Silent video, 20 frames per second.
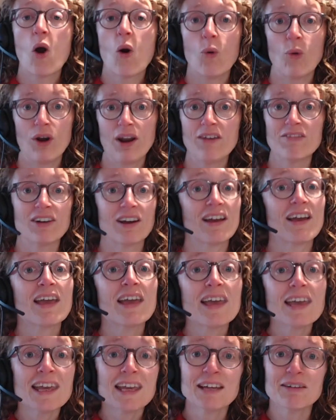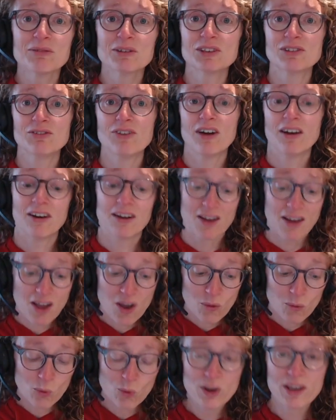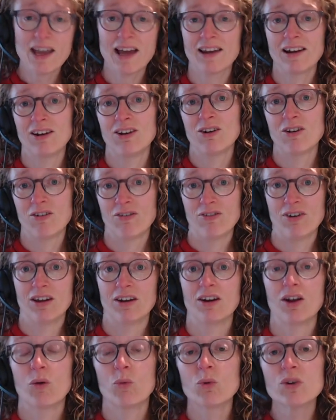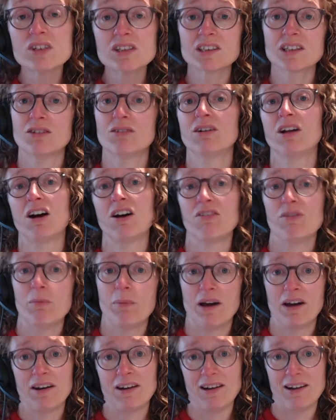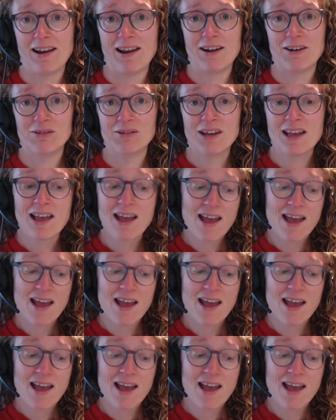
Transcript: Whatever. It was fun. We had a lot of fun. We still laugh about it now.